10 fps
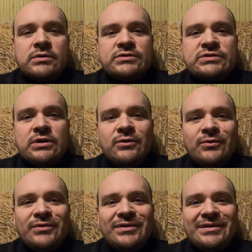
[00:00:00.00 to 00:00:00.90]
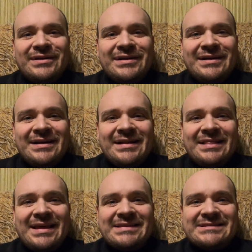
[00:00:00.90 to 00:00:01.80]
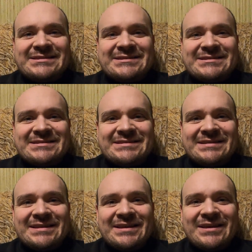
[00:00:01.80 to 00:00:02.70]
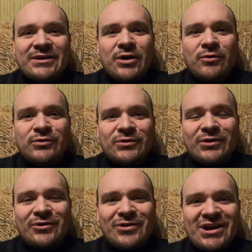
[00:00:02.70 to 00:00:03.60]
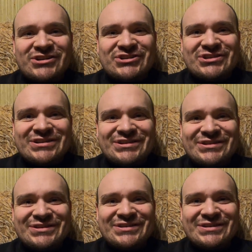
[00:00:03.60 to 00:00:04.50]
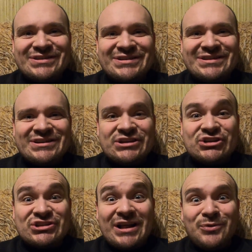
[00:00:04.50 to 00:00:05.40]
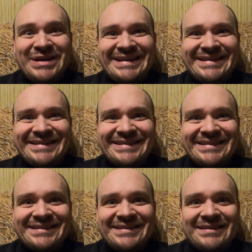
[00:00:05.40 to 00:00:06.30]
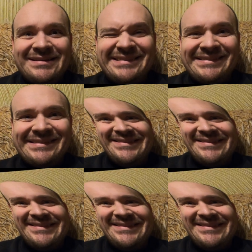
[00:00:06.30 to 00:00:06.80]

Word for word: So let's go to the garage. Shall we? Okay.